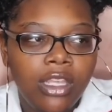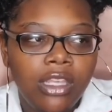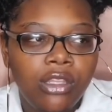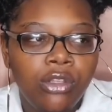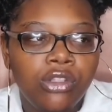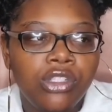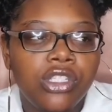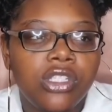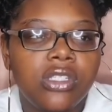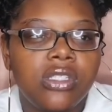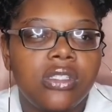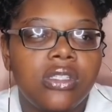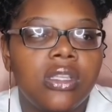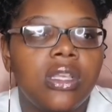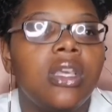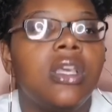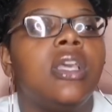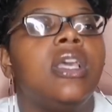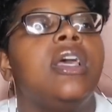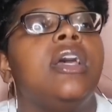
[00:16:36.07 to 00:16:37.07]
you just,
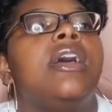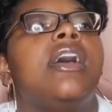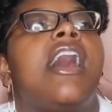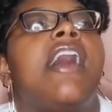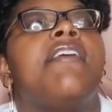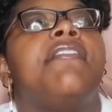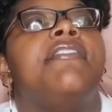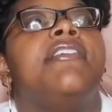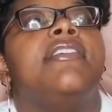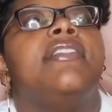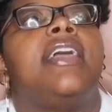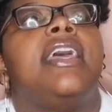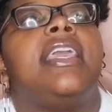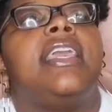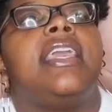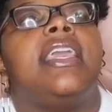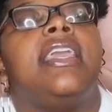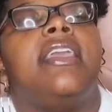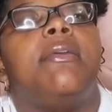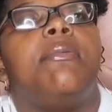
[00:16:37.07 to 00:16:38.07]
I feel
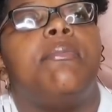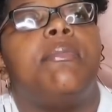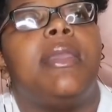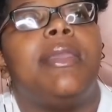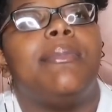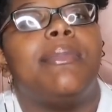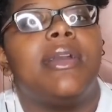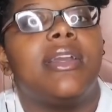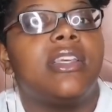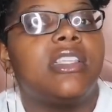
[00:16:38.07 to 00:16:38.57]
like it made my